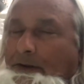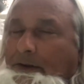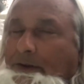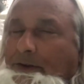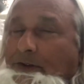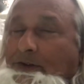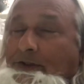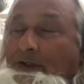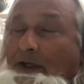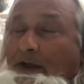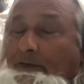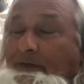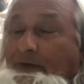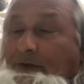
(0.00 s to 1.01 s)
So it's
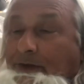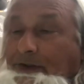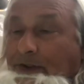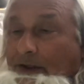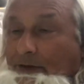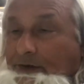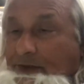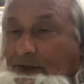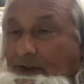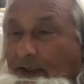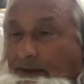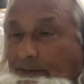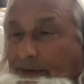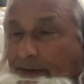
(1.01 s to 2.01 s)
time for you to go to sleep.